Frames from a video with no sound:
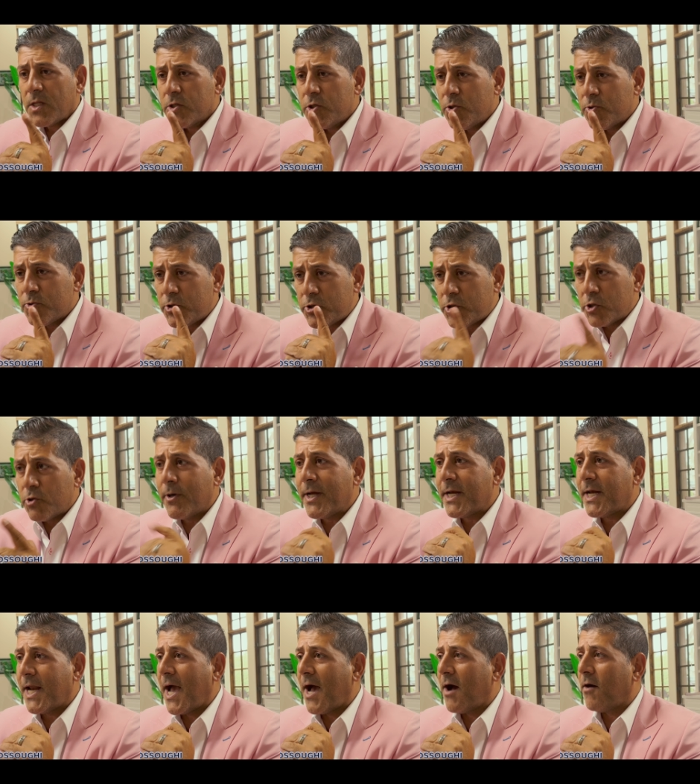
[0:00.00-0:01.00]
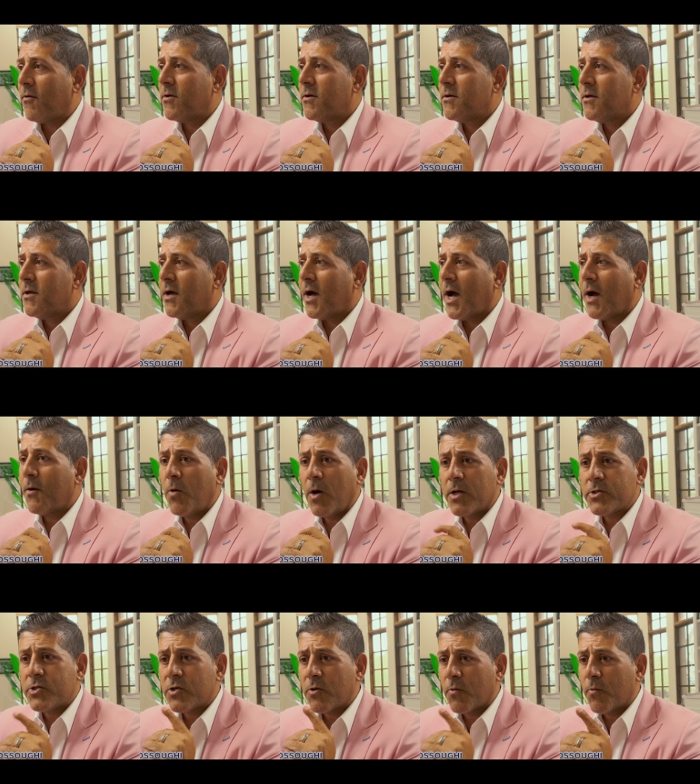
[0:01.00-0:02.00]
You do it now. I
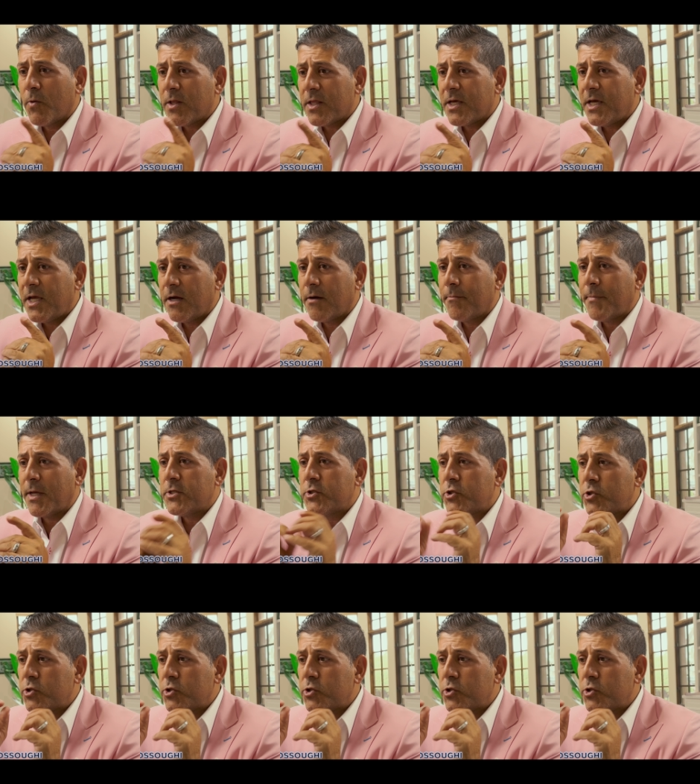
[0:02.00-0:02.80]
want you to really hear me.